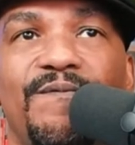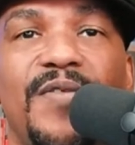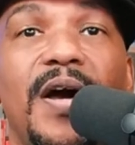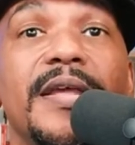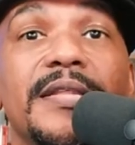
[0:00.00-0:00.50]

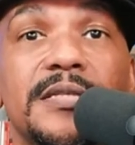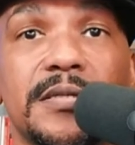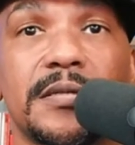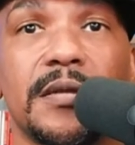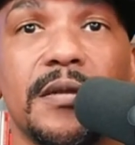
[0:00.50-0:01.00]

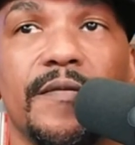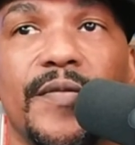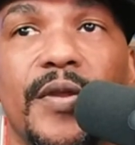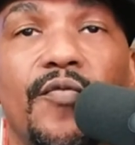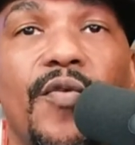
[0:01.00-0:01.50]
funds,
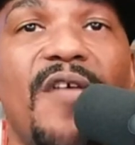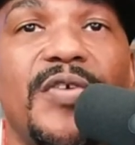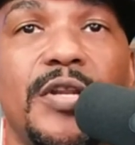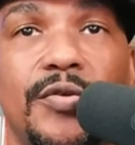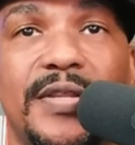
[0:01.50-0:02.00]
their
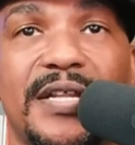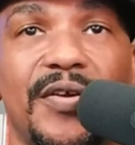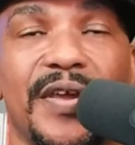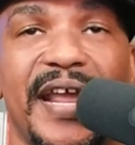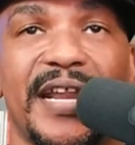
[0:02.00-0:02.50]
revenue that
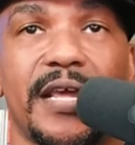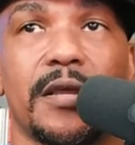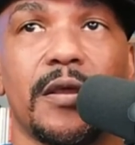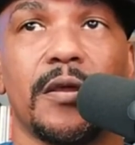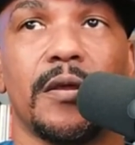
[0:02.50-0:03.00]
they're
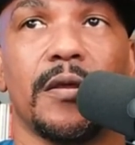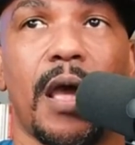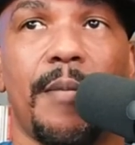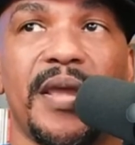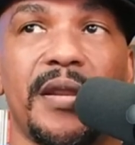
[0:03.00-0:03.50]
getting.
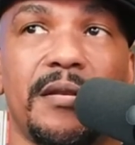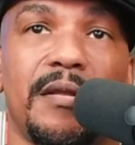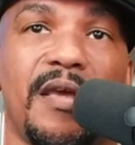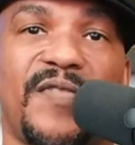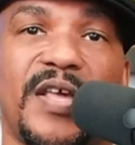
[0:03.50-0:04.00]
I mean,
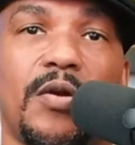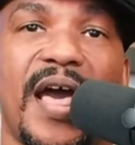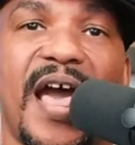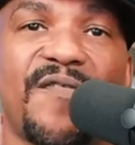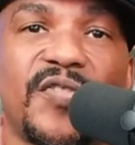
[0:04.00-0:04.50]
if they don't
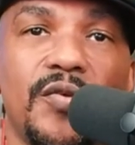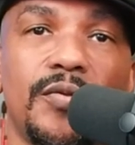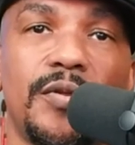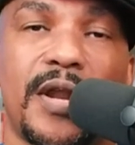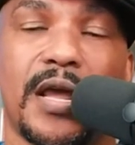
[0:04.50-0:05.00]
have to, they're